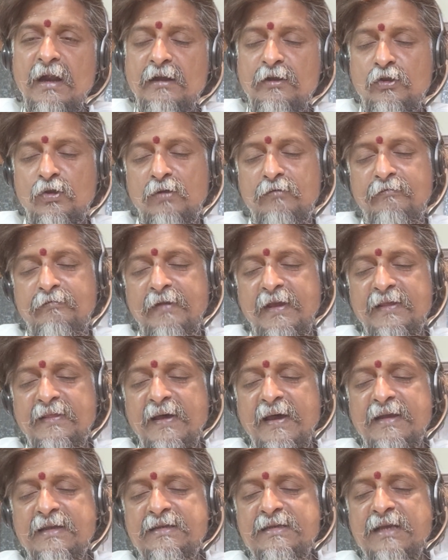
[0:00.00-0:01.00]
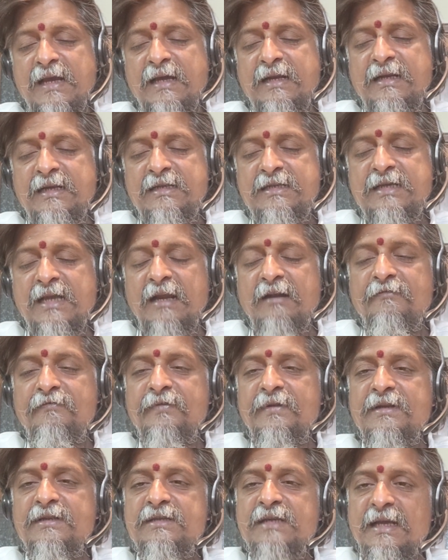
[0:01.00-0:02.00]
And your Vedas are
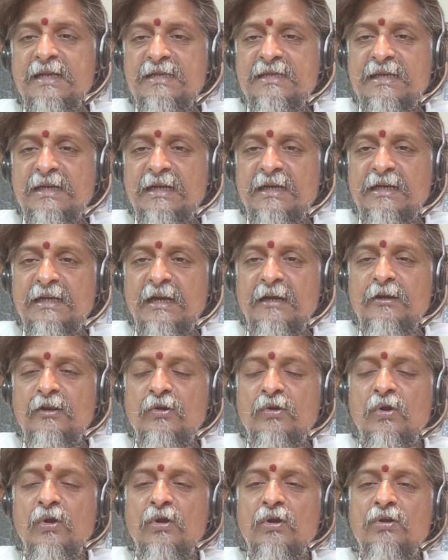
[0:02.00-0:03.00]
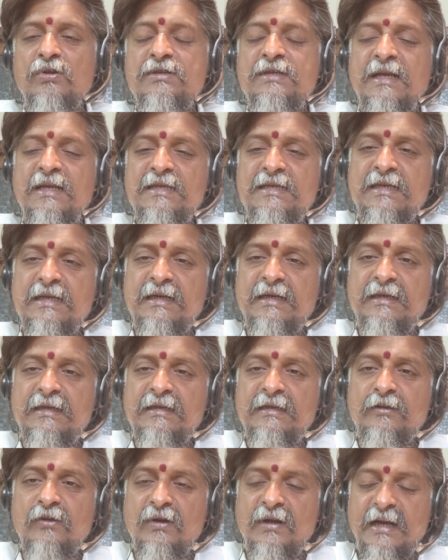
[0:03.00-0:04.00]
itself in Sanskrit and you don't know
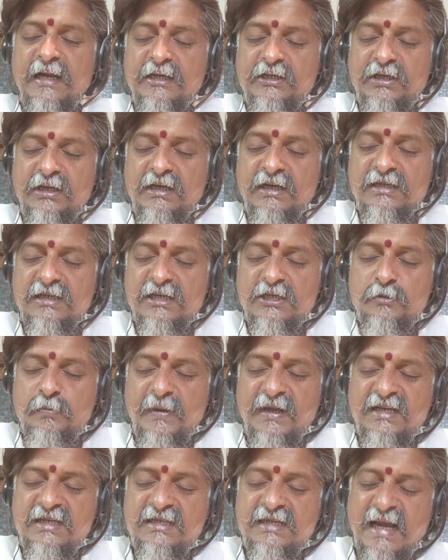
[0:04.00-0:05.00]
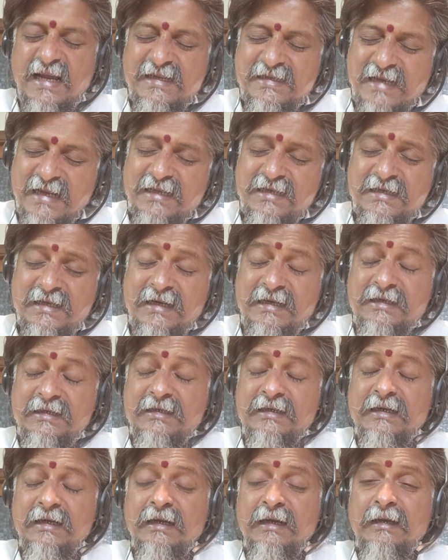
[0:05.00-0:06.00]
Sanskrit. Your nation doesn't speak
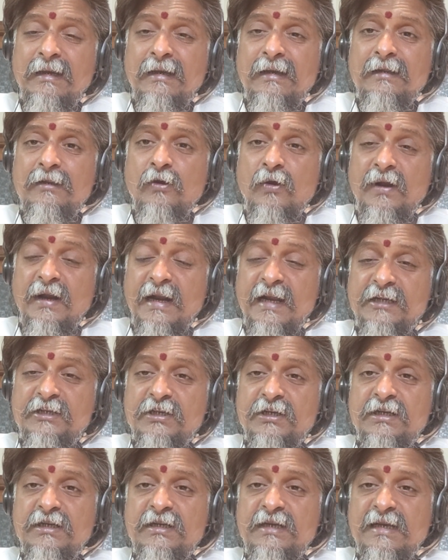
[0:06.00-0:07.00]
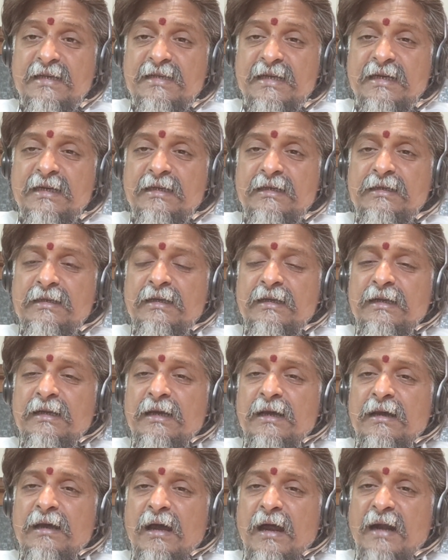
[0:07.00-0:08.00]
Sanskrit. Your nation doesn't
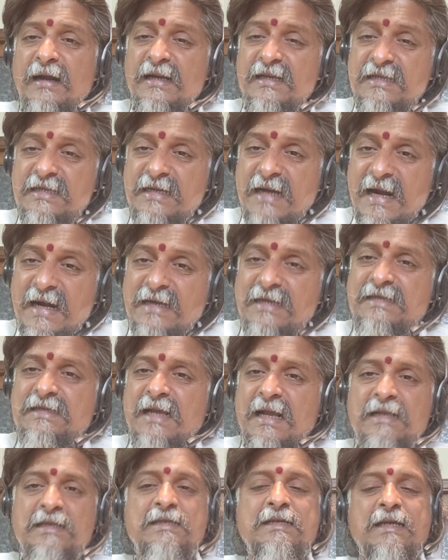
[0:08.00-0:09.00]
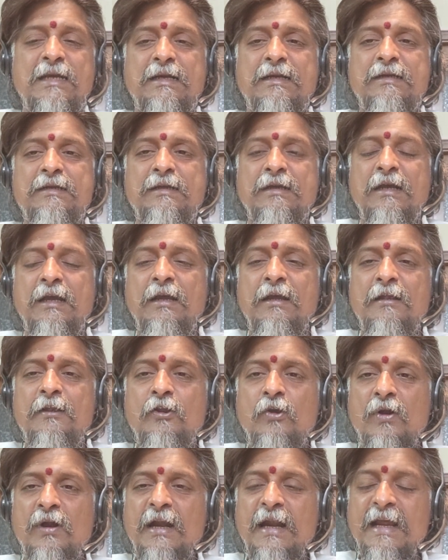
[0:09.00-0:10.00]
understand Sanskrit.
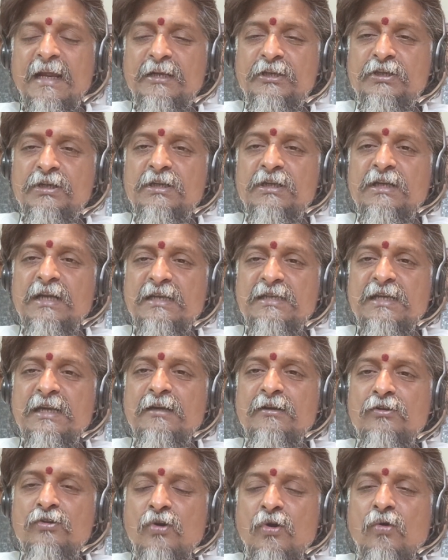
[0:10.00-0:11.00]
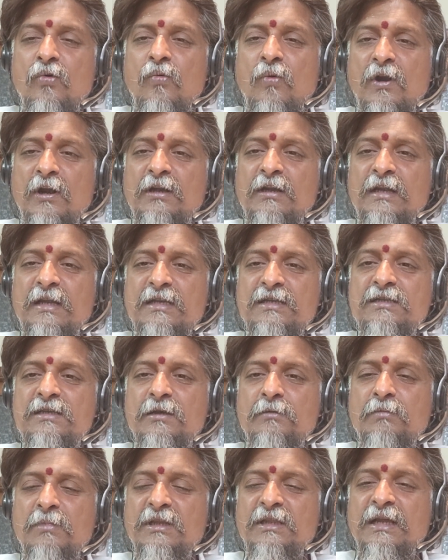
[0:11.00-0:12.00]
Your nation doesn't know what is
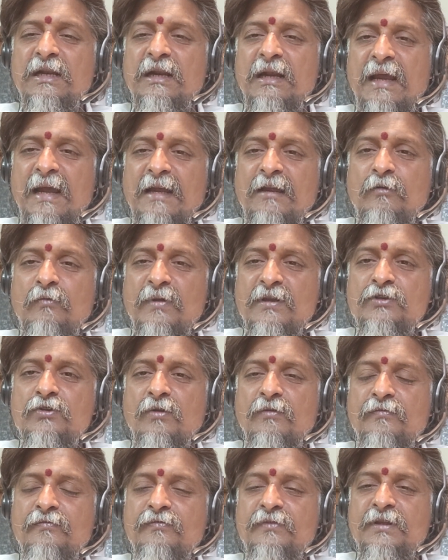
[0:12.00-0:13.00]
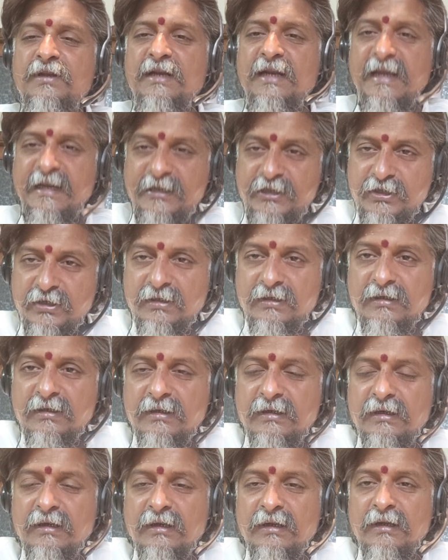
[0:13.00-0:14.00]
the mother language of the
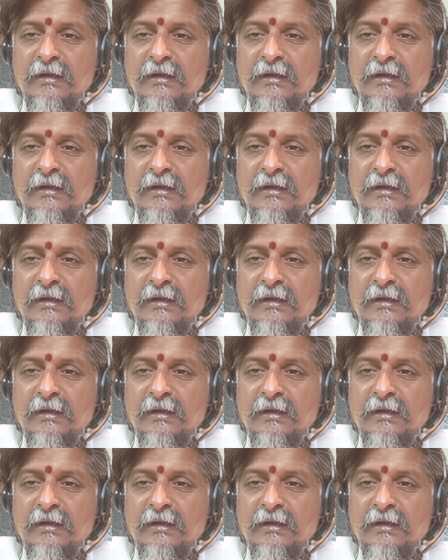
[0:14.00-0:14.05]
nation.